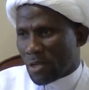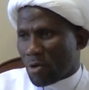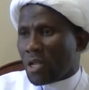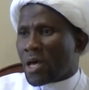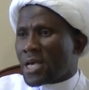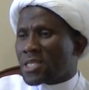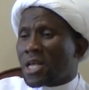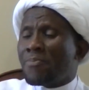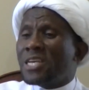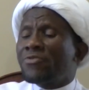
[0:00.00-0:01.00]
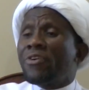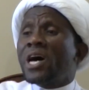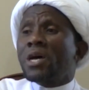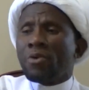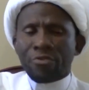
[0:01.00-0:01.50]
Wallah, Islam is
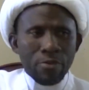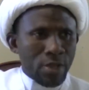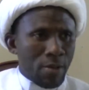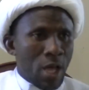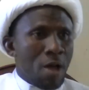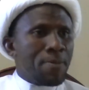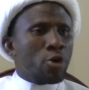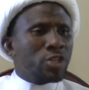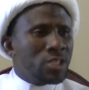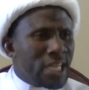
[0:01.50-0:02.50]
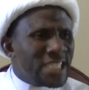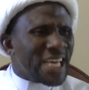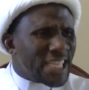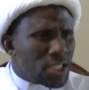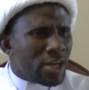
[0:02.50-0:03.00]
far away from them because
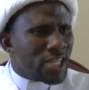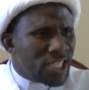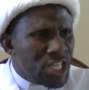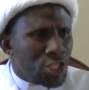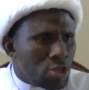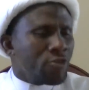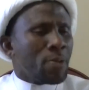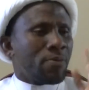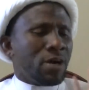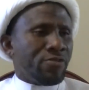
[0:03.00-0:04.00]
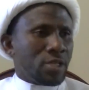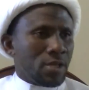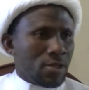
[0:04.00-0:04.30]
this is not the teaching of the Prophet.